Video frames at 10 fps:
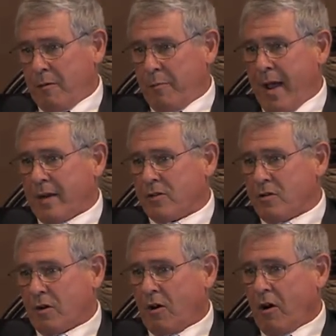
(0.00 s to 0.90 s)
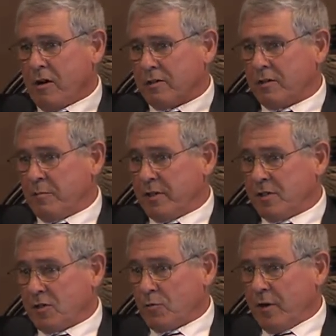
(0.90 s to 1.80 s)
back to your car, and somebody
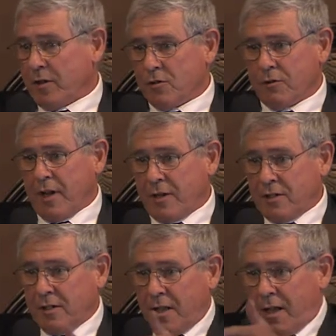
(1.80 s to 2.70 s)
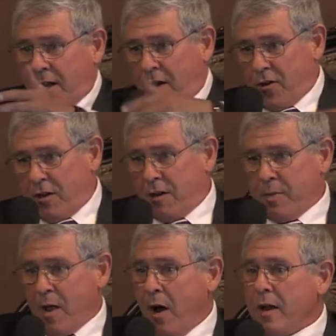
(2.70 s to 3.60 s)
says, where did you catch it? Are you going to
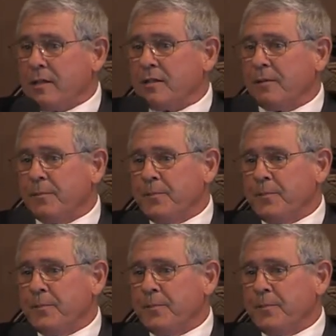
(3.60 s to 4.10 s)
be honest?